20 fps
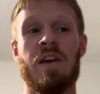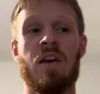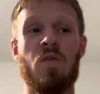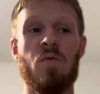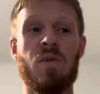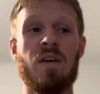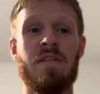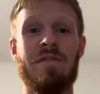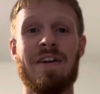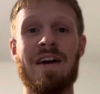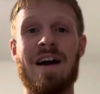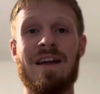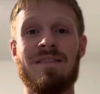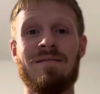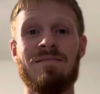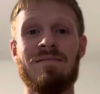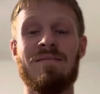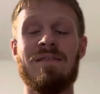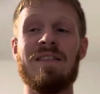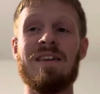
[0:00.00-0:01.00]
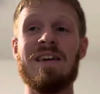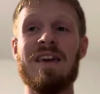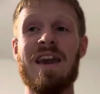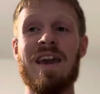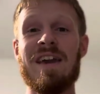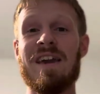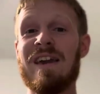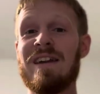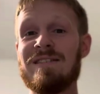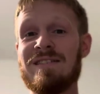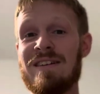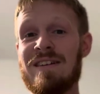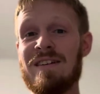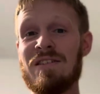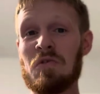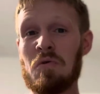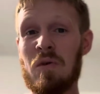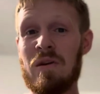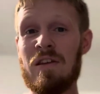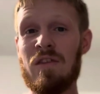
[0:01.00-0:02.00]
we have gotten the AAT
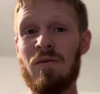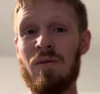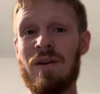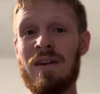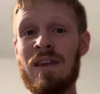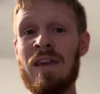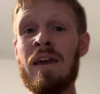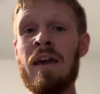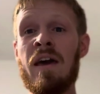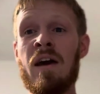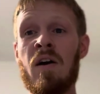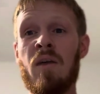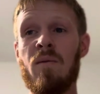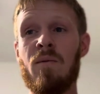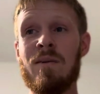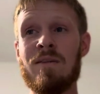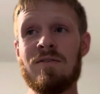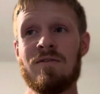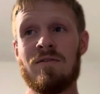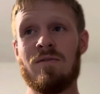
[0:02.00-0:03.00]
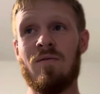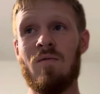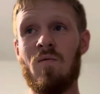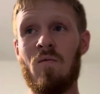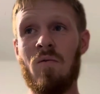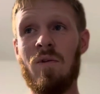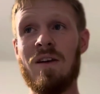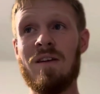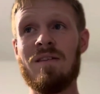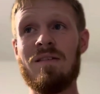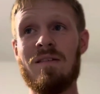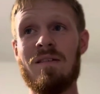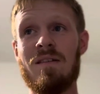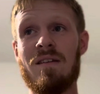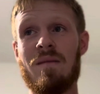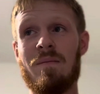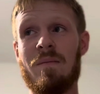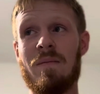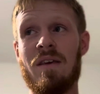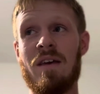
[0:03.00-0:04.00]
in 2020, which was
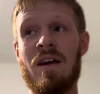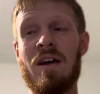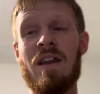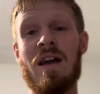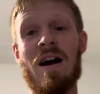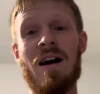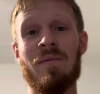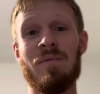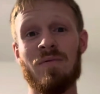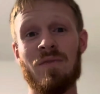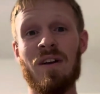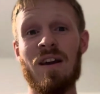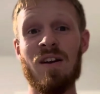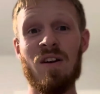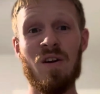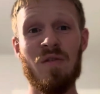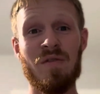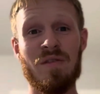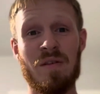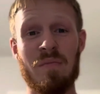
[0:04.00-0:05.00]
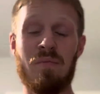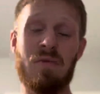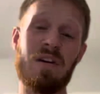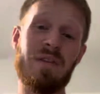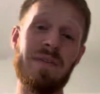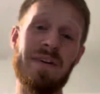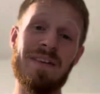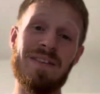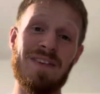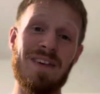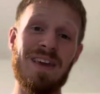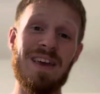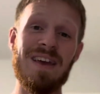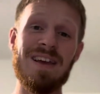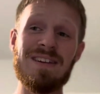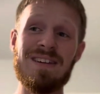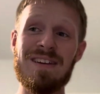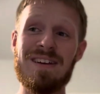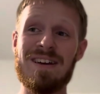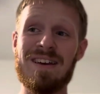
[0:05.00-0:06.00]
an upgrade over the previous
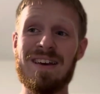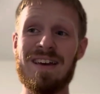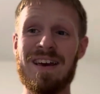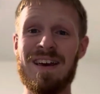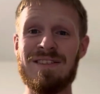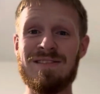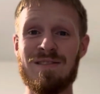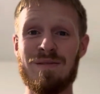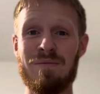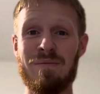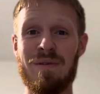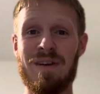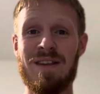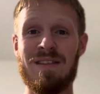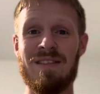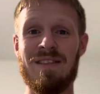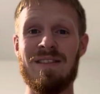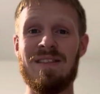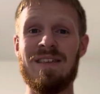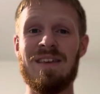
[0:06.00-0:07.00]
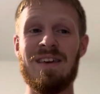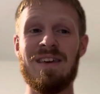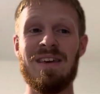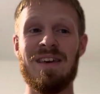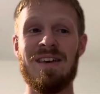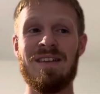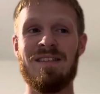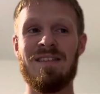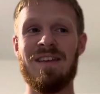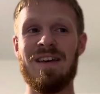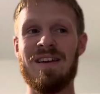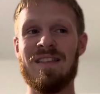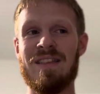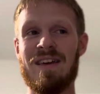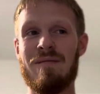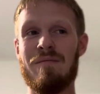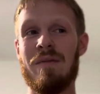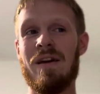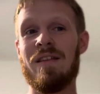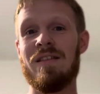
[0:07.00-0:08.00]
AAT, I guess, but it's like
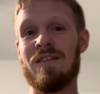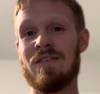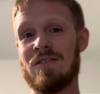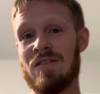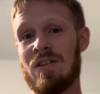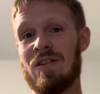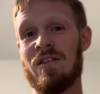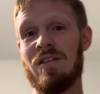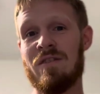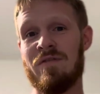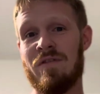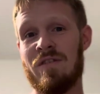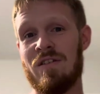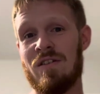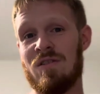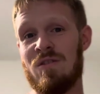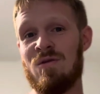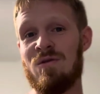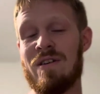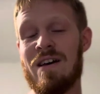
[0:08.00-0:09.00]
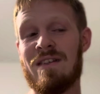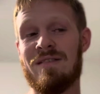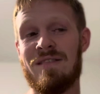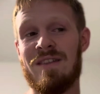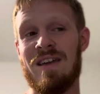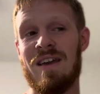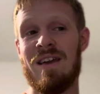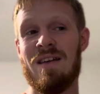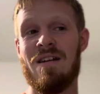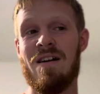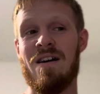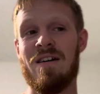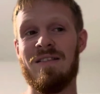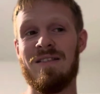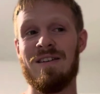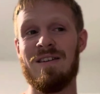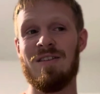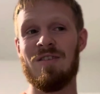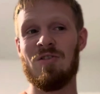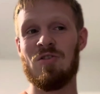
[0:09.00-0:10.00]
they made the turret for the 2008 on
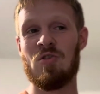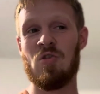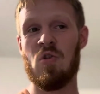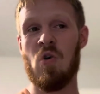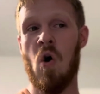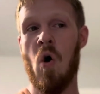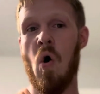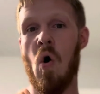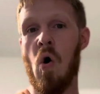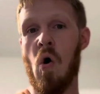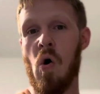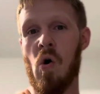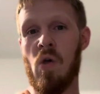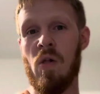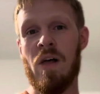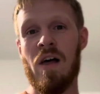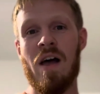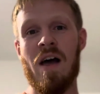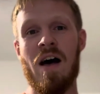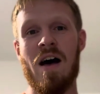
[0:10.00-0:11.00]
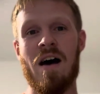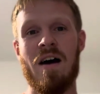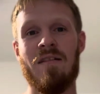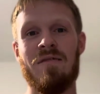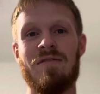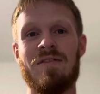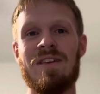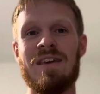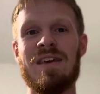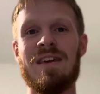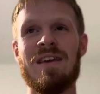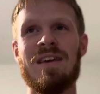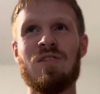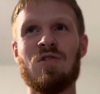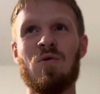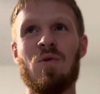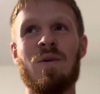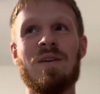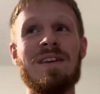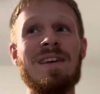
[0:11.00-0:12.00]
the whole of the
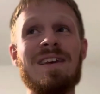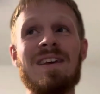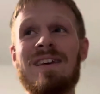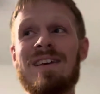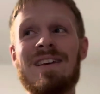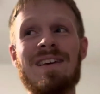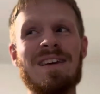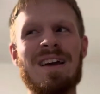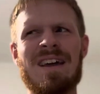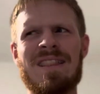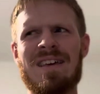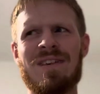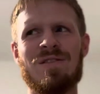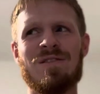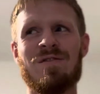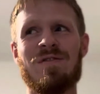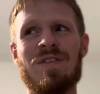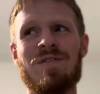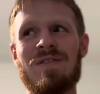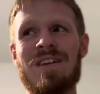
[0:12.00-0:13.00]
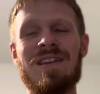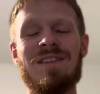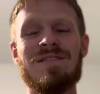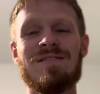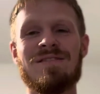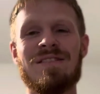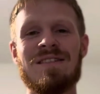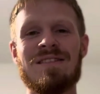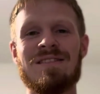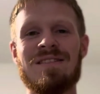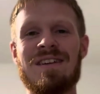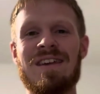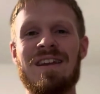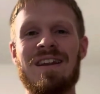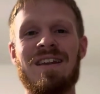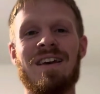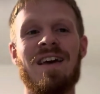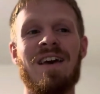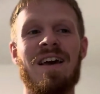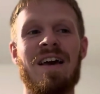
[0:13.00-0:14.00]
20, I think it was 15 or
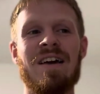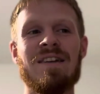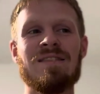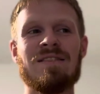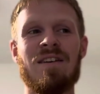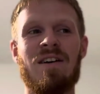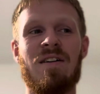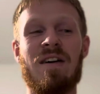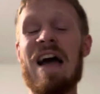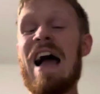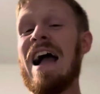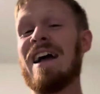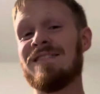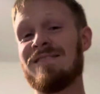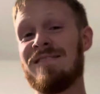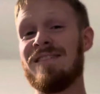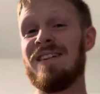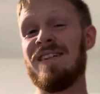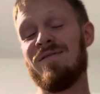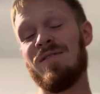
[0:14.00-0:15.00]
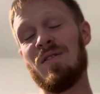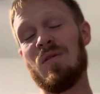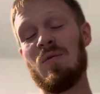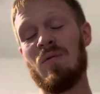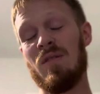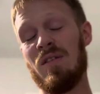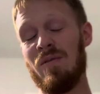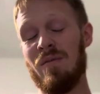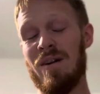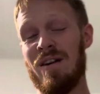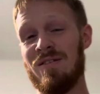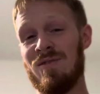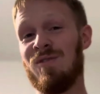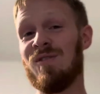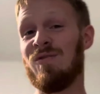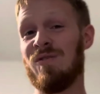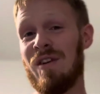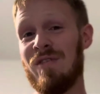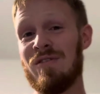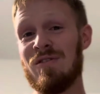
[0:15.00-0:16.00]
16. So actually, if you really want to,
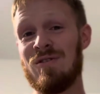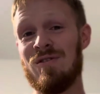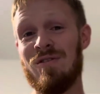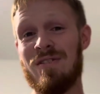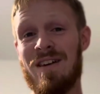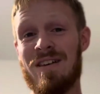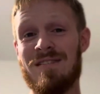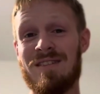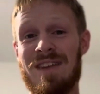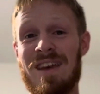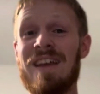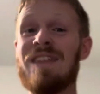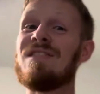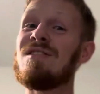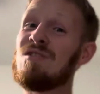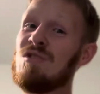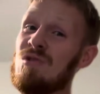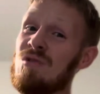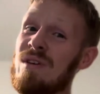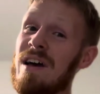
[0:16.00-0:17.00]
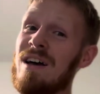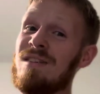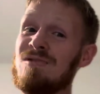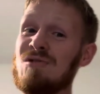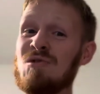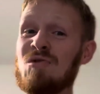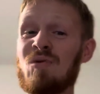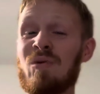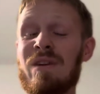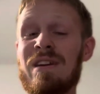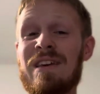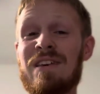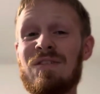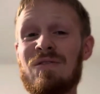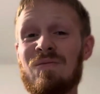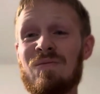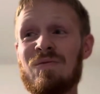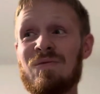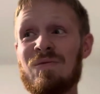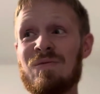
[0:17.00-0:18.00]
if you have the 2008, the 2020,
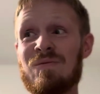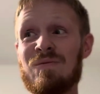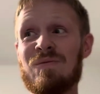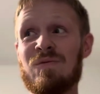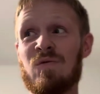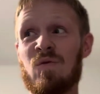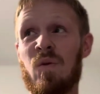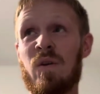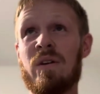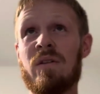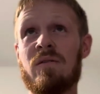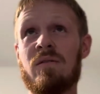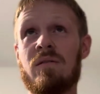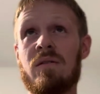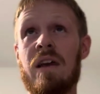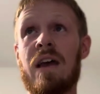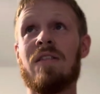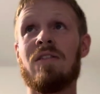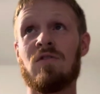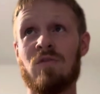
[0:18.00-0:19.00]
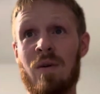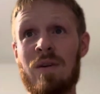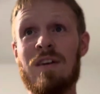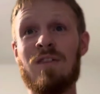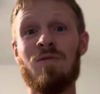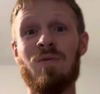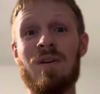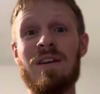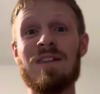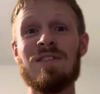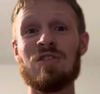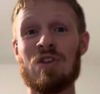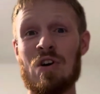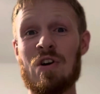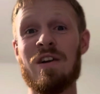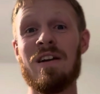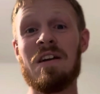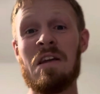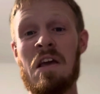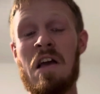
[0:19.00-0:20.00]
the 2020
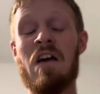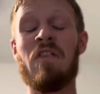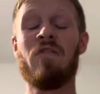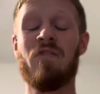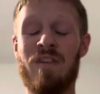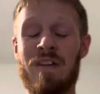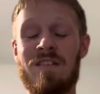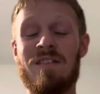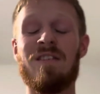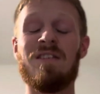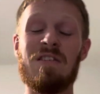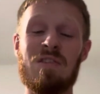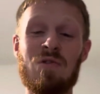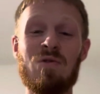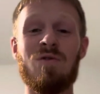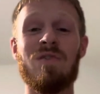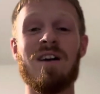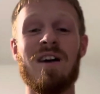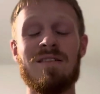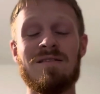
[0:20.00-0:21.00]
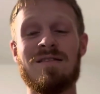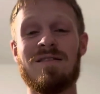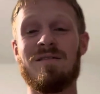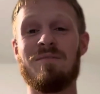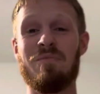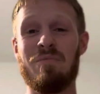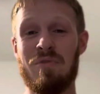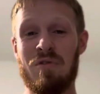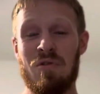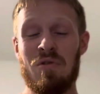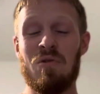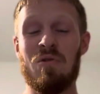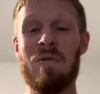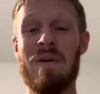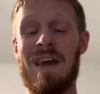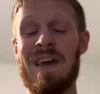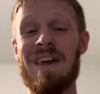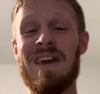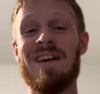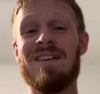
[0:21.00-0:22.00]
turret fits on the 2000 blue
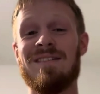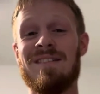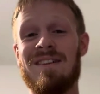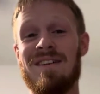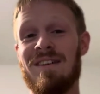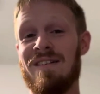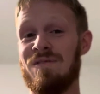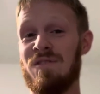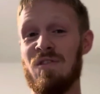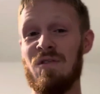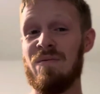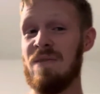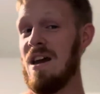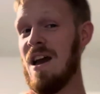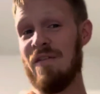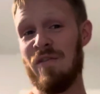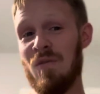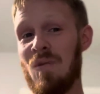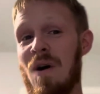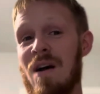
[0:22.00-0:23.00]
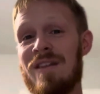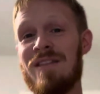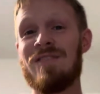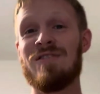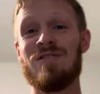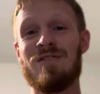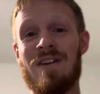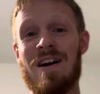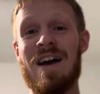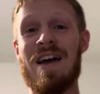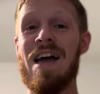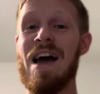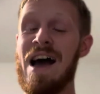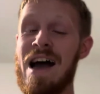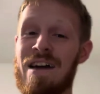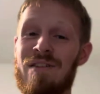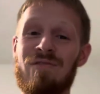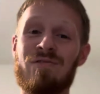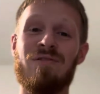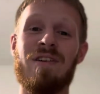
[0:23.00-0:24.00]
AAT. If you ever wanted to try it,
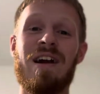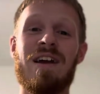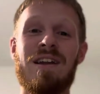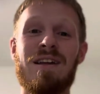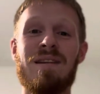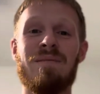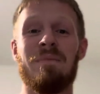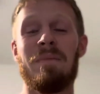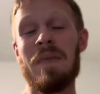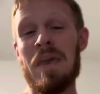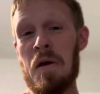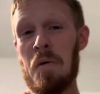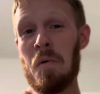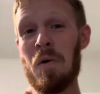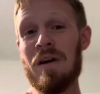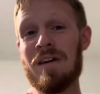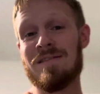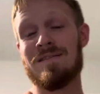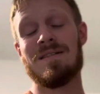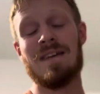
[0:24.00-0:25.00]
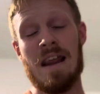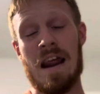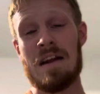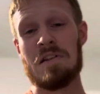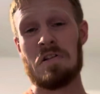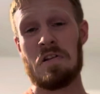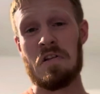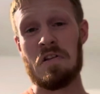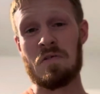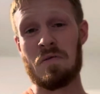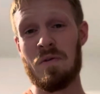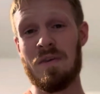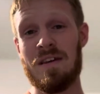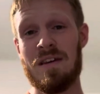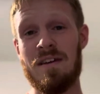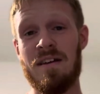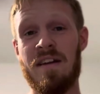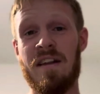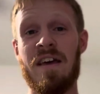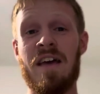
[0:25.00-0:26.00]
I've tried it. It works. It actually looks really
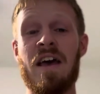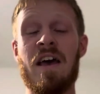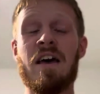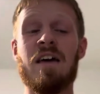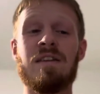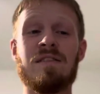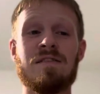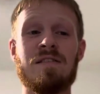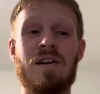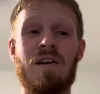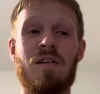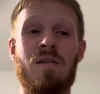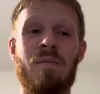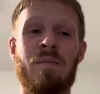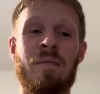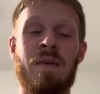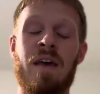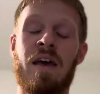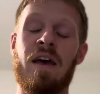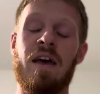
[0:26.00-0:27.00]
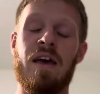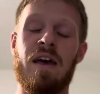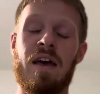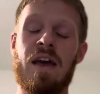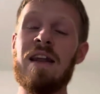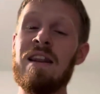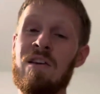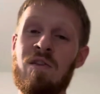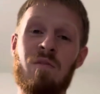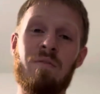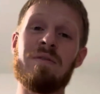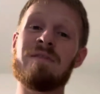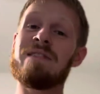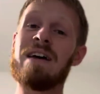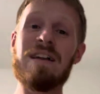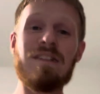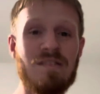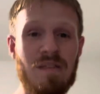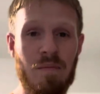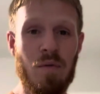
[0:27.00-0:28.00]
good. So, anyway,
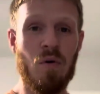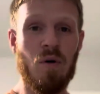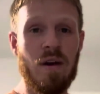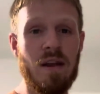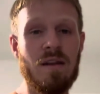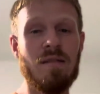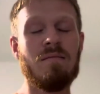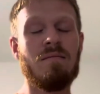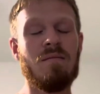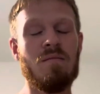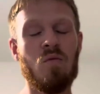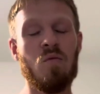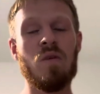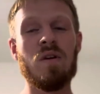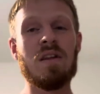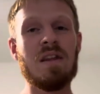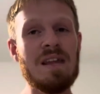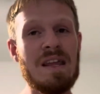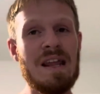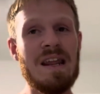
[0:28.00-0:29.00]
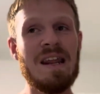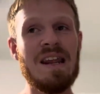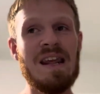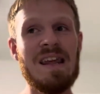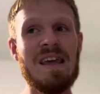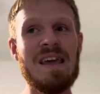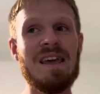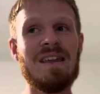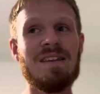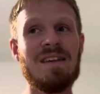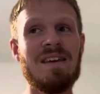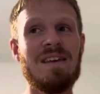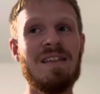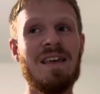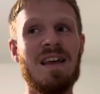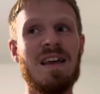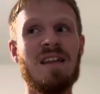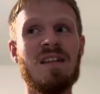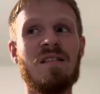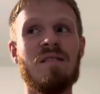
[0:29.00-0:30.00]
besides the point, we did get an AAT
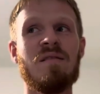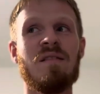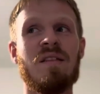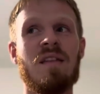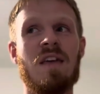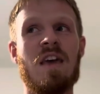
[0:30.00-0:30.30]
then.